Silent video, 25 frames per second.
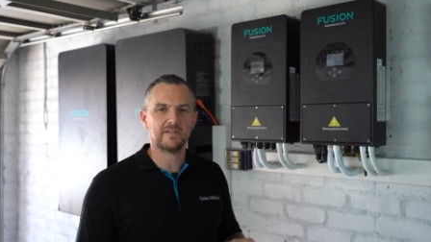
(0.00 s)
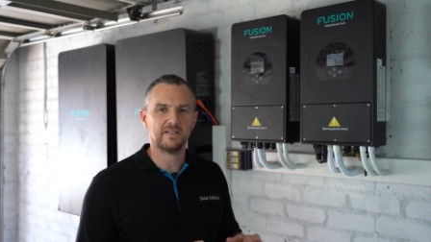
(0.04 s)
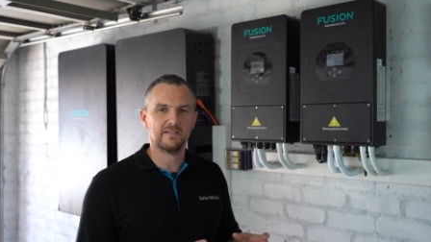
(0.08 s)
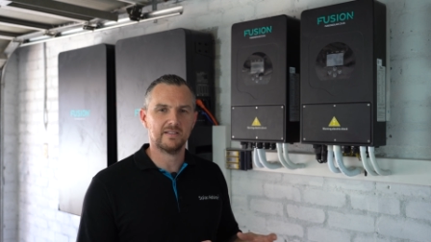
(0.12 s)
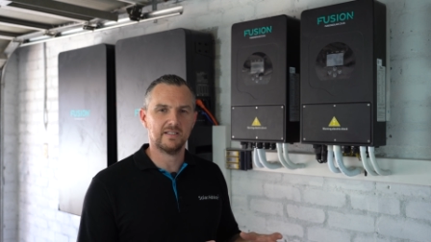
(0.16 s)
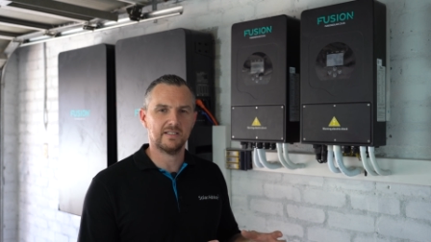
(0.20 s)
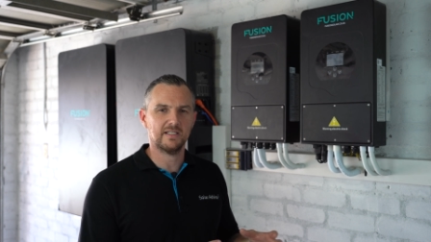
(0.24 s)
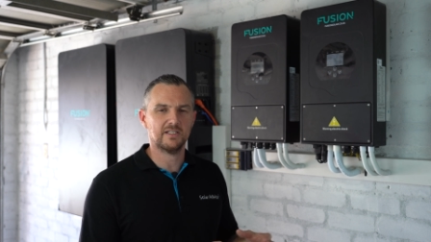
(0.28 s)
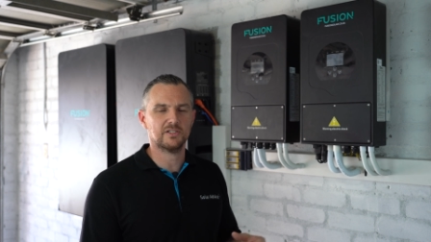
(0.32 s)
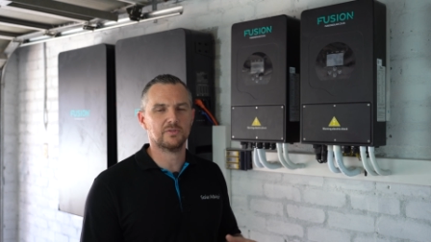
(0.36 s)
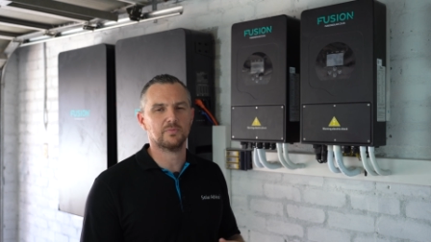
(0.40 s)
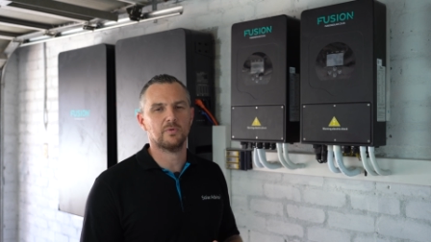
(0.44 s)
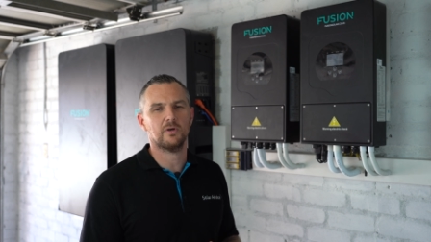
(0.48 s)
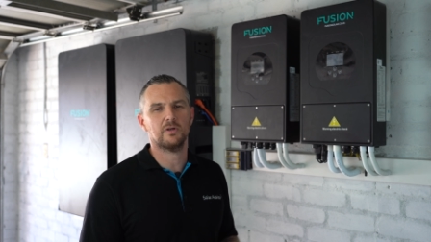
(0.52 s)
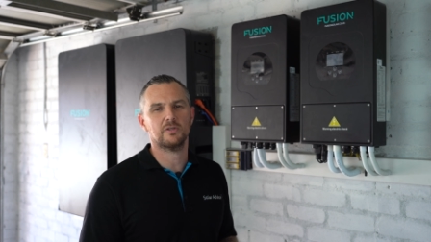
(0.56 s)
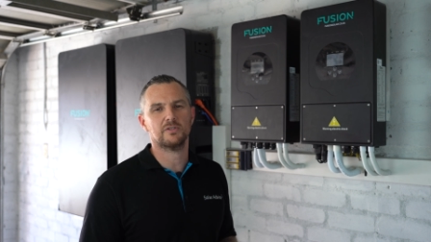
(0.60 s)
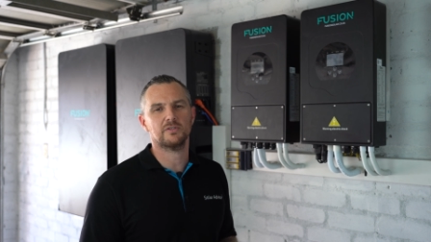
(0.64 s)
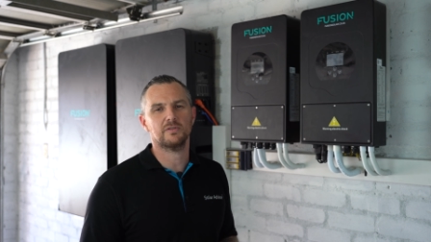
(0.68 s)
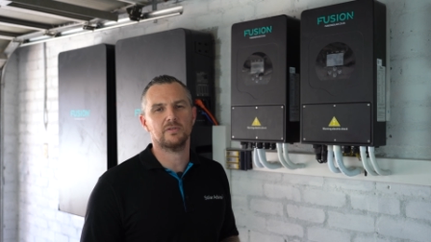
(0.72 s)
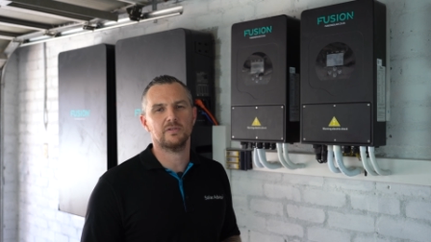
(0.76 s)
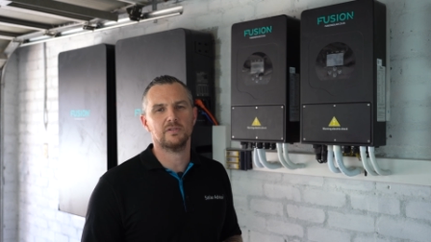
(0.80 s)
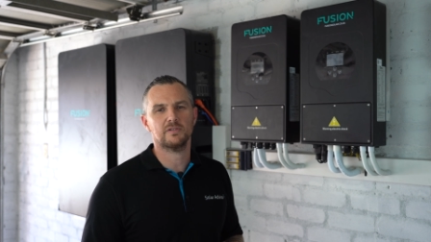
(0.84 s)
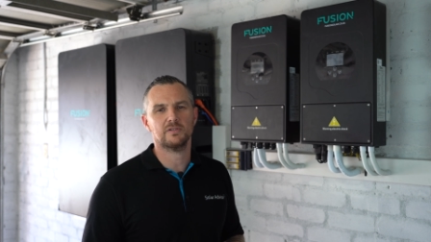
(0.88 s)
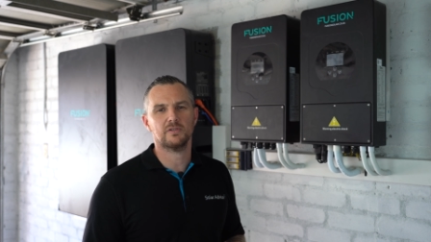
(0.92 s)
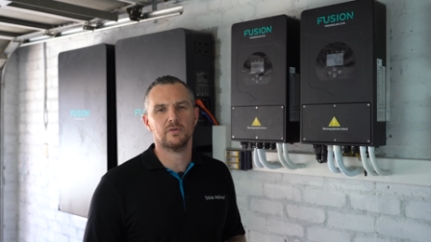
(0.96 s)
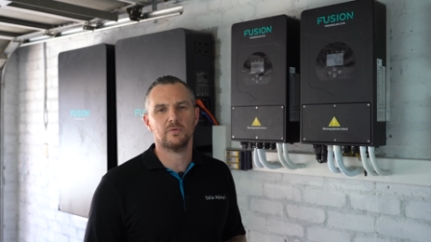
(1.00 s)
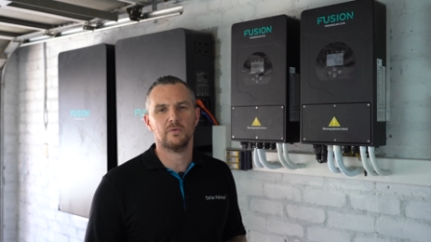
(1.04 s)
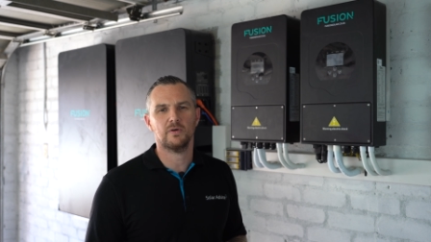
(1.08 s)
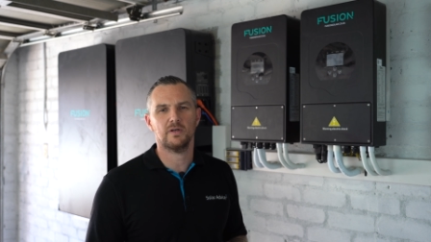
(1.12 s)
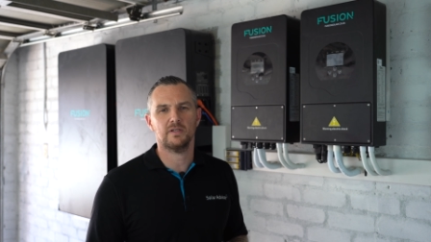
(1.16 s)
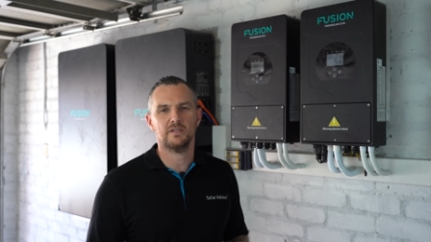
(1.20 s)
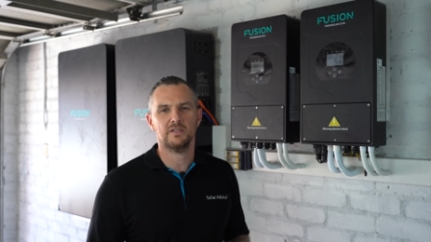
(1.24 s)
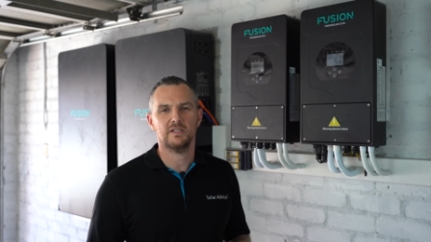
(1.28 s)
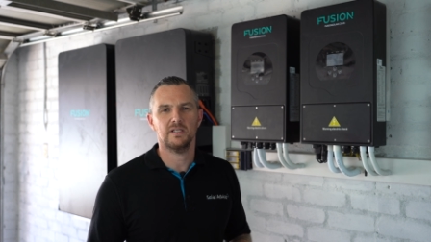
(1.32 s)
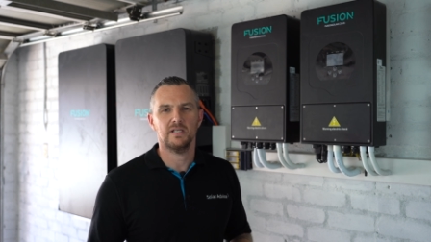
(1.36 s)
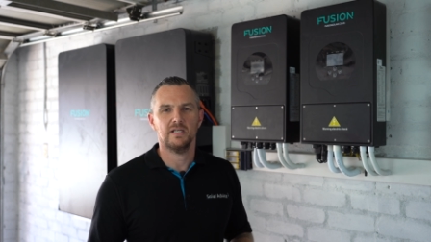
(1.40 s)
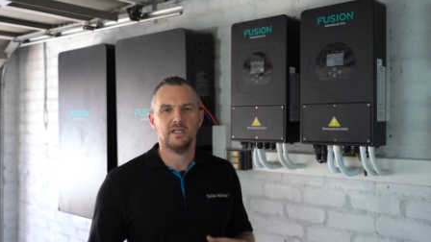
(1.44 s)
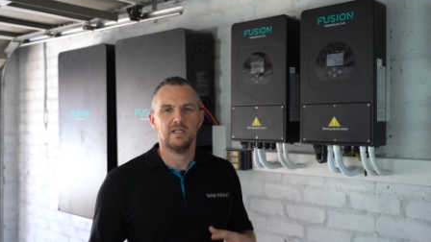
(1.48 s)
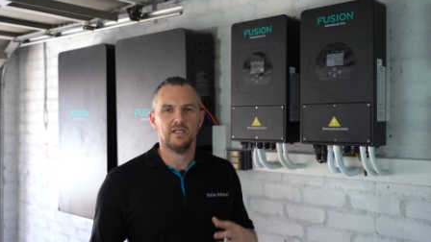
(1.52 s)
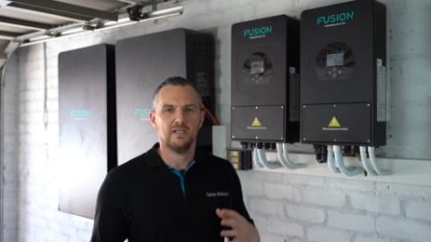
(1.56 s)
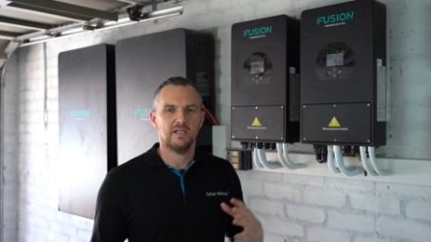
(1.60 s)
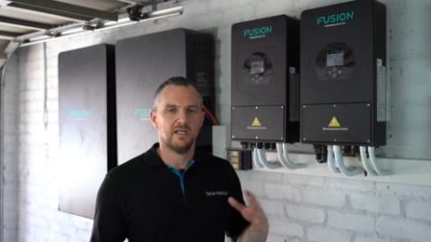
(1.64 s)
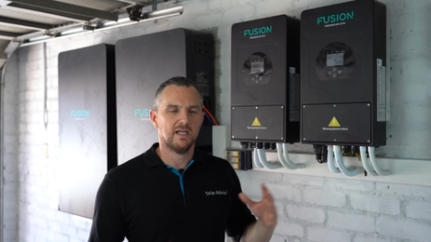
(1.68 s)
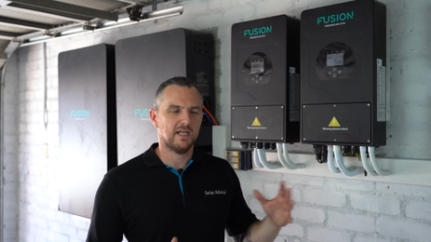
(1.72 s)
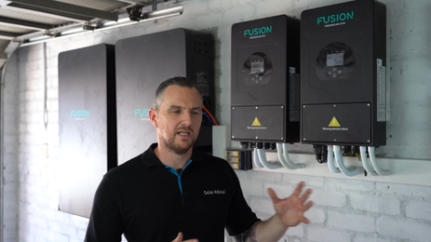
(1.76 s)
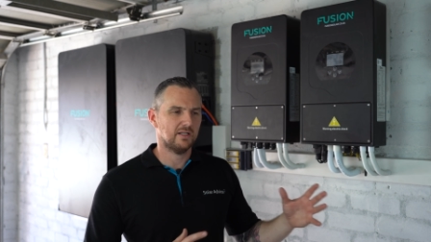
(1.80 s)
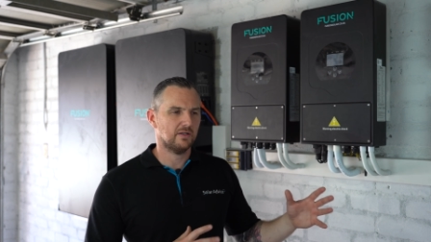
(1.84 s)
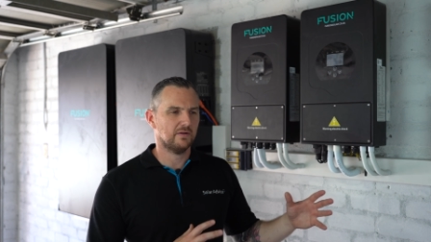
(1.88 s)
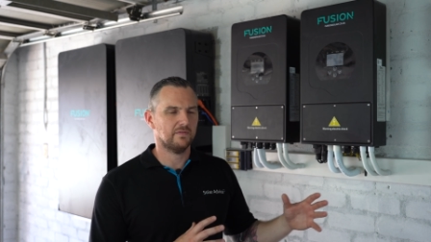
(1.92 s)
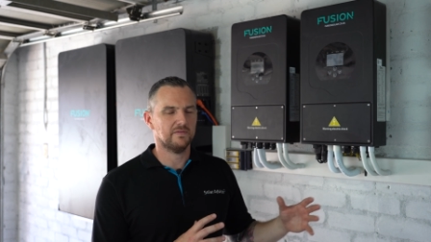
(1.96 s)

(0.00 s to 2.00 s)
the dishwasher and so on and